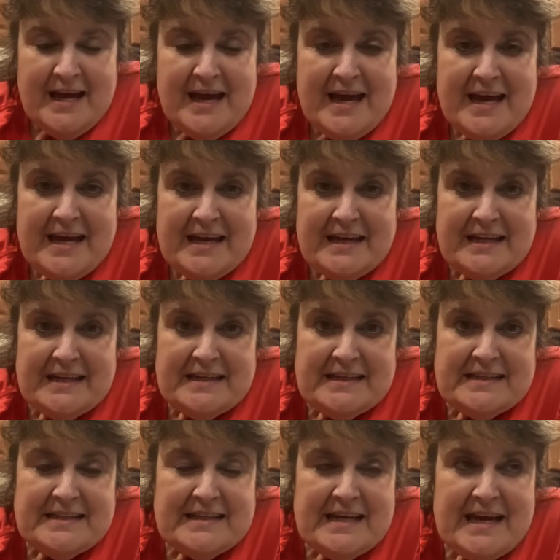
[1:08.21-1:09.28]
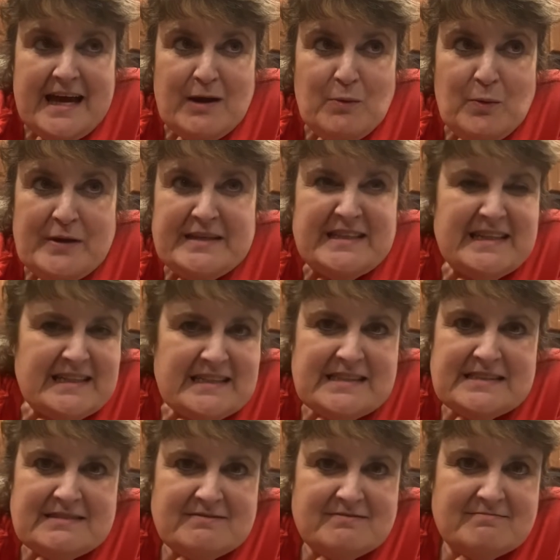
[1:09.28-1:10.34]
And we
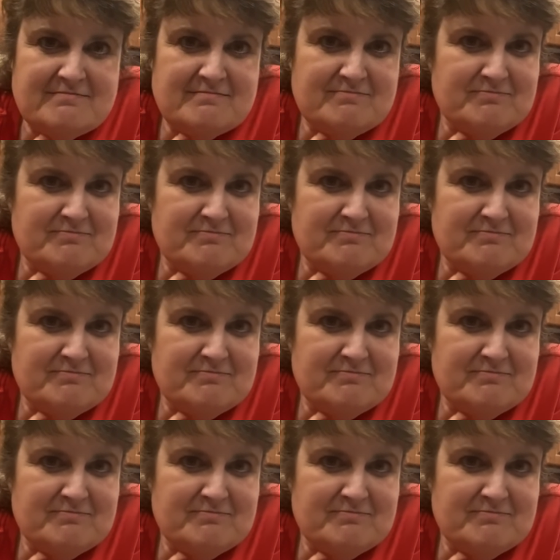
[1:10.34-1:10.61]
didn't